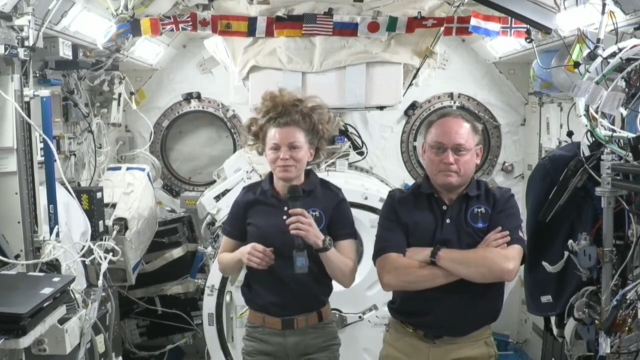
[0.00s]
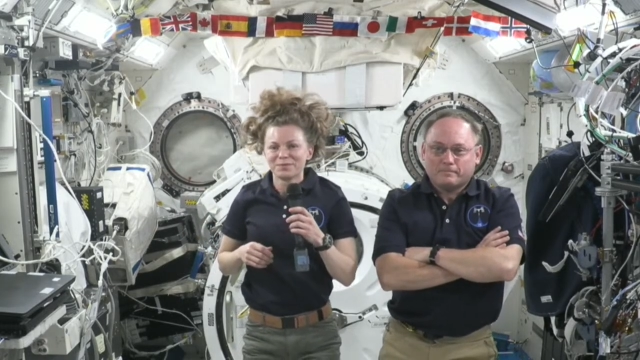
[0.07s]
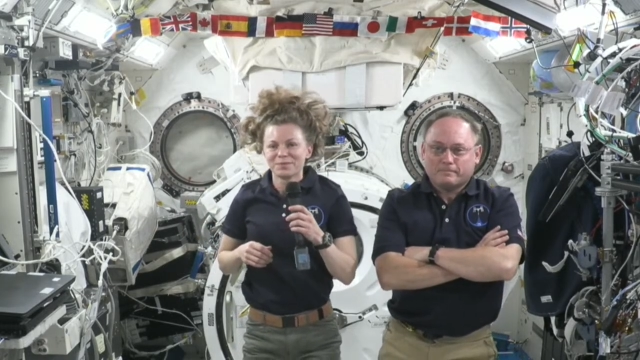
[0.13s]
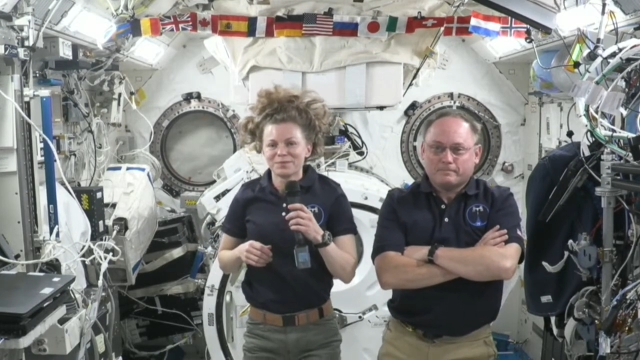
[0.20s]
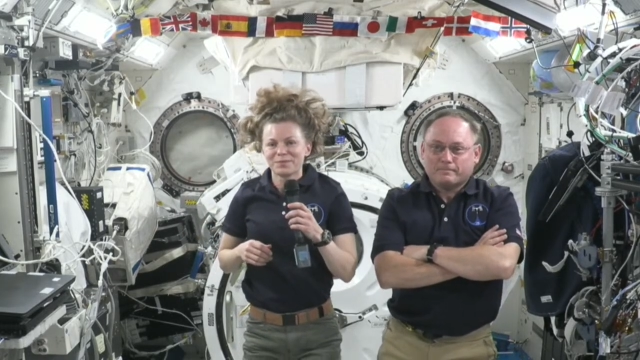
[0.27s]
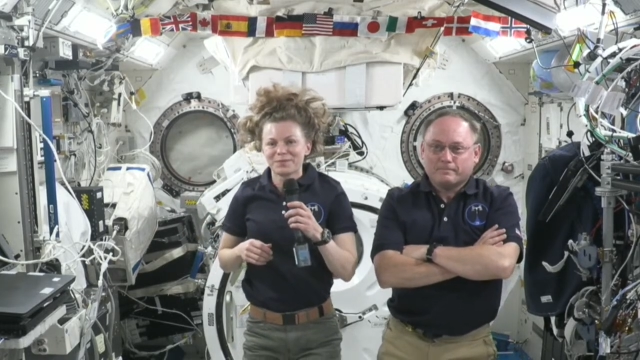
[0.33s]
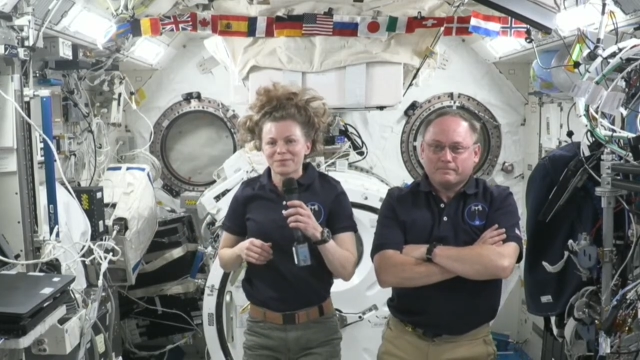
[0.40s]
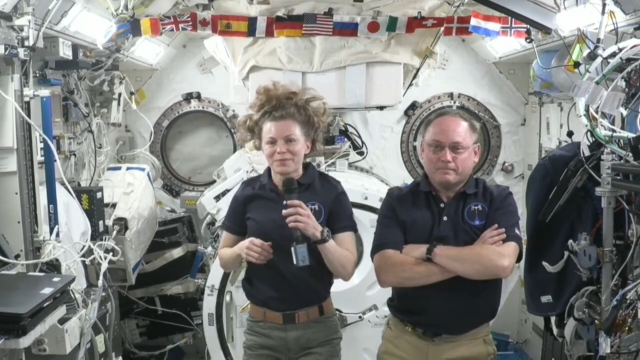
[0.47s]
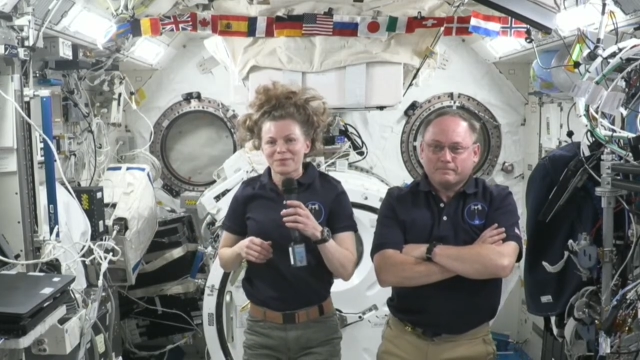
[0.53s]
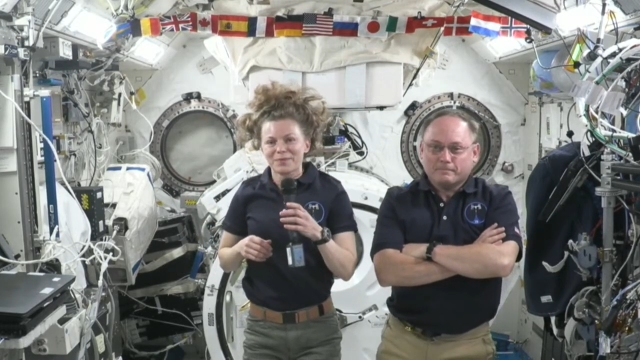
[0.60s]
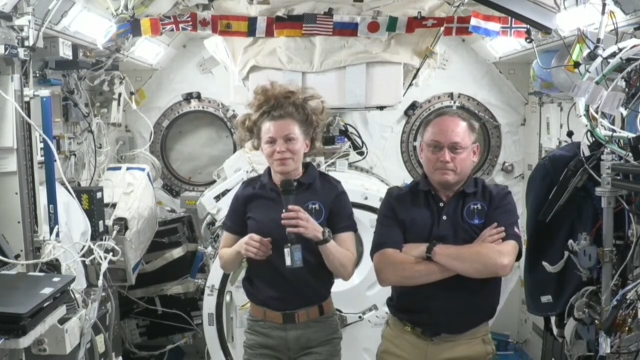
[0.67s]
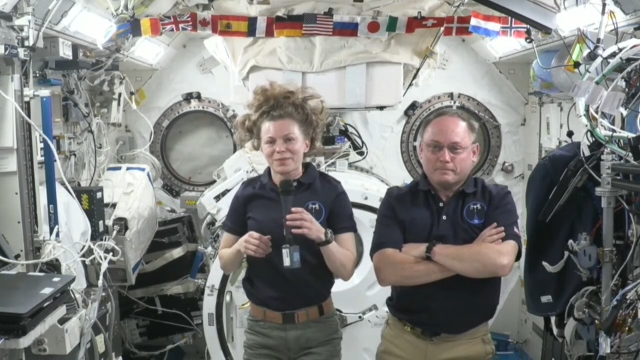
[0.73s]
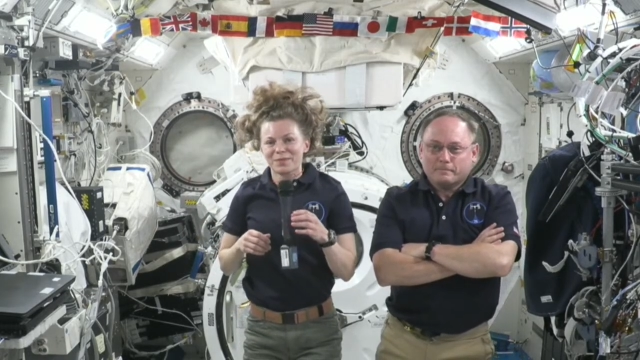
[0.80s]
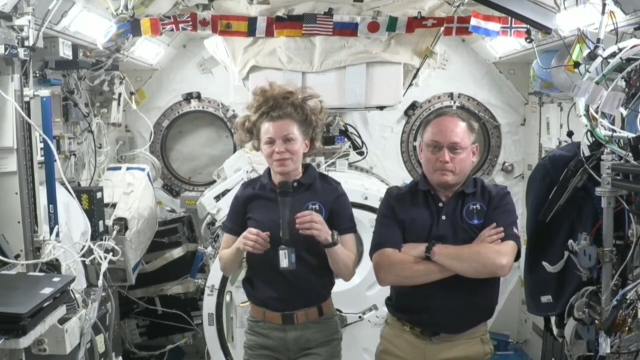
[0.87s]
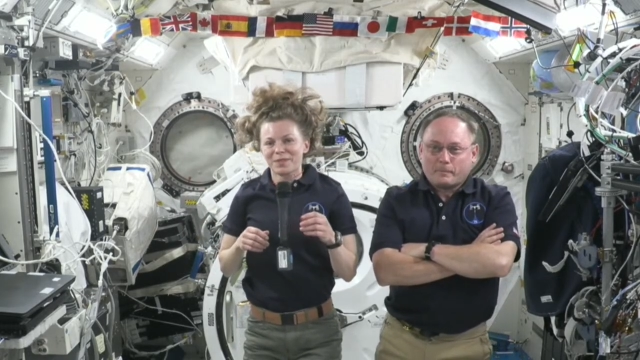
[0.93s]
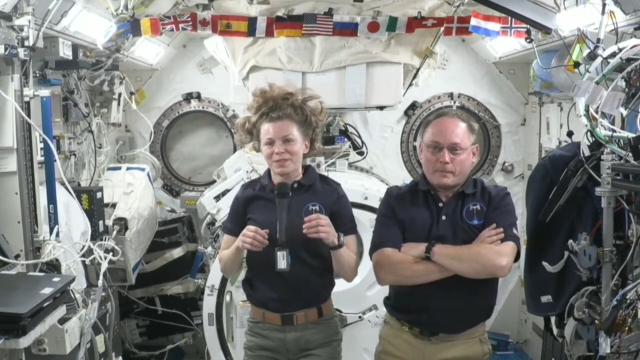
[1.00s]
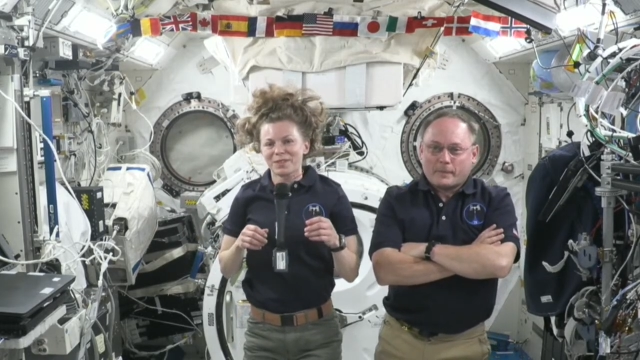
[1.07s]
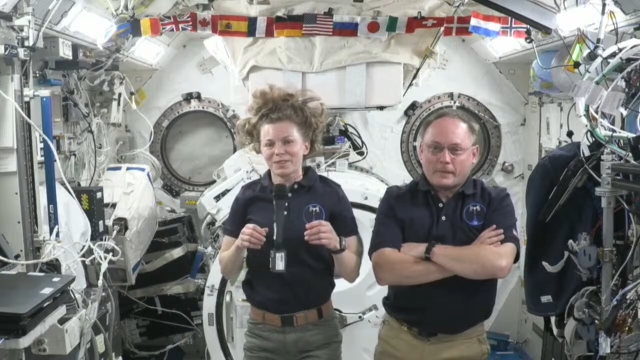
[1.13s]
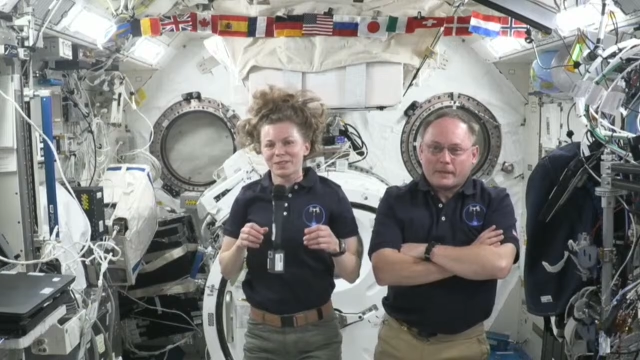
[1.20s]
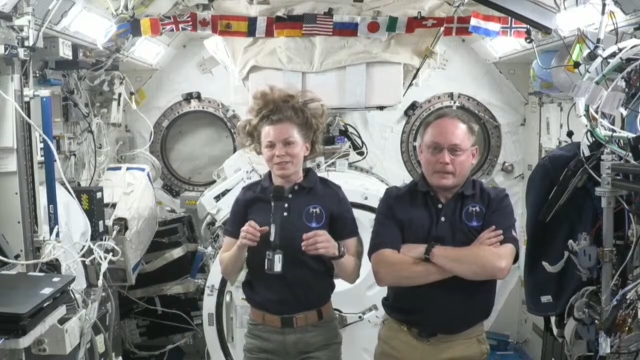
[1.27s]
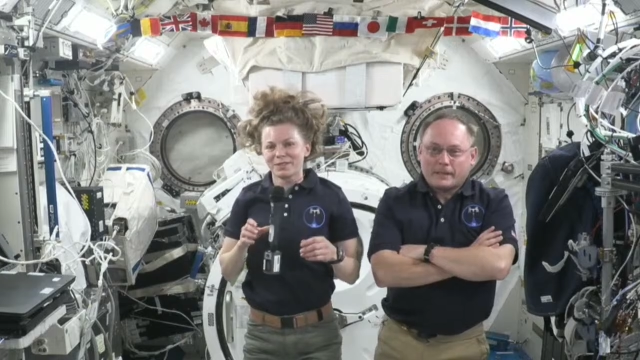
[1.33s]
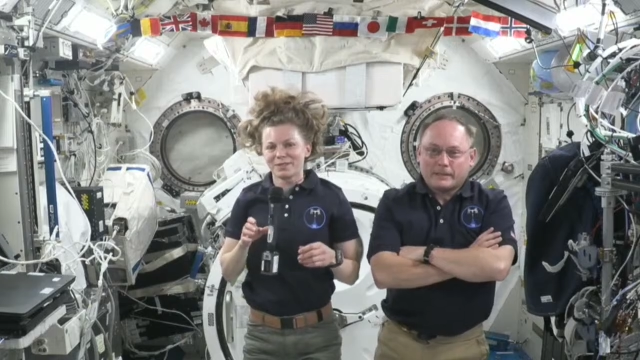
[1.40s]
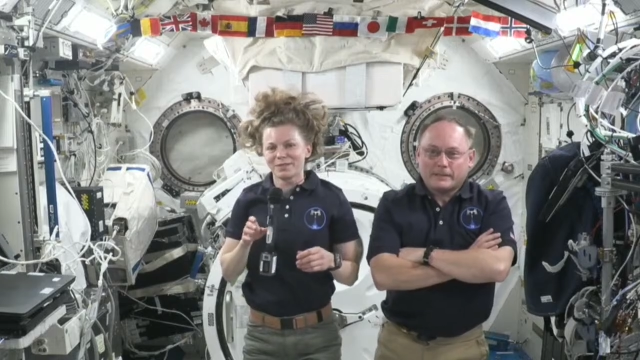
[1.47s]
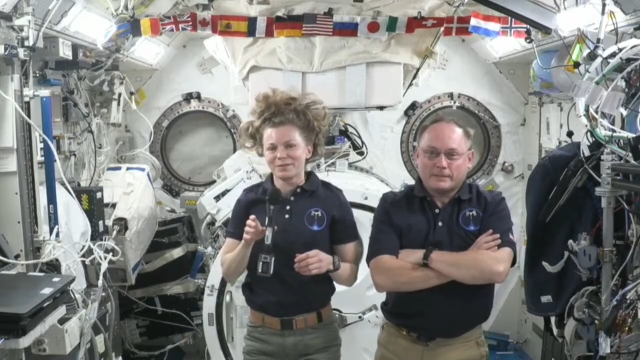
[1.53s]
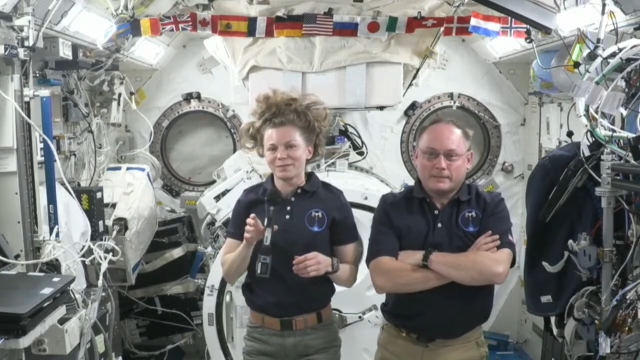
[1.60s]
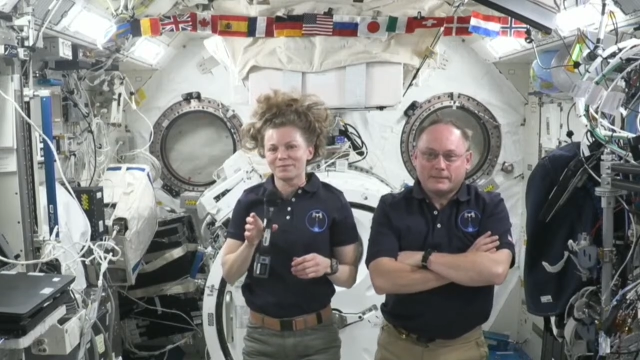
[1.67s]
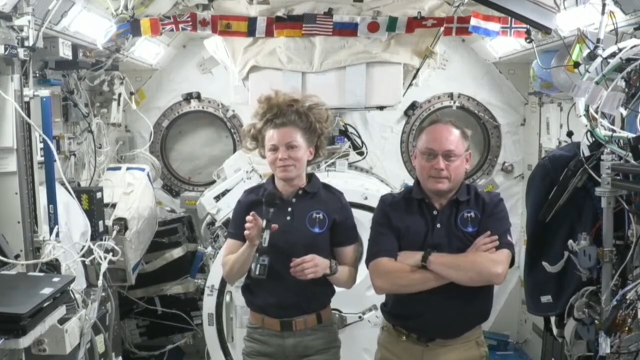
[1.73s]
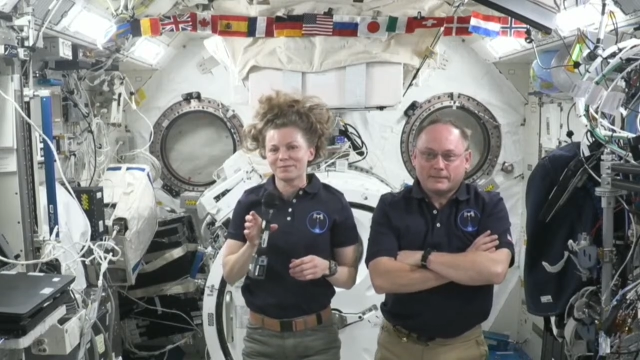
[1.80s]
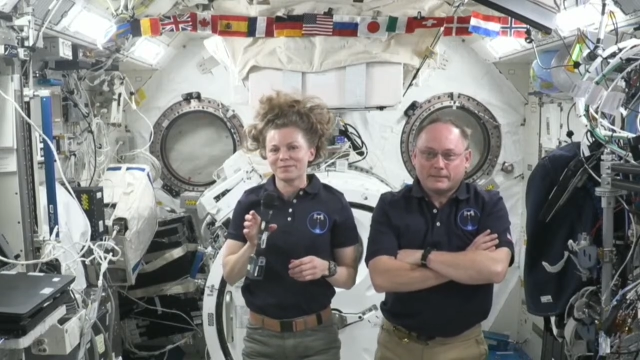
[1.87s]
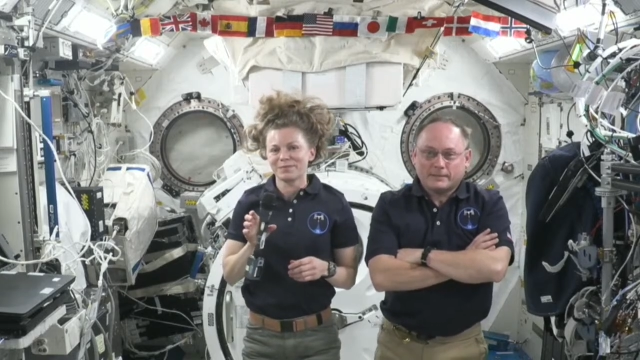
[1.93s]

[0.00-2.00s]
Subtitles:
(silence)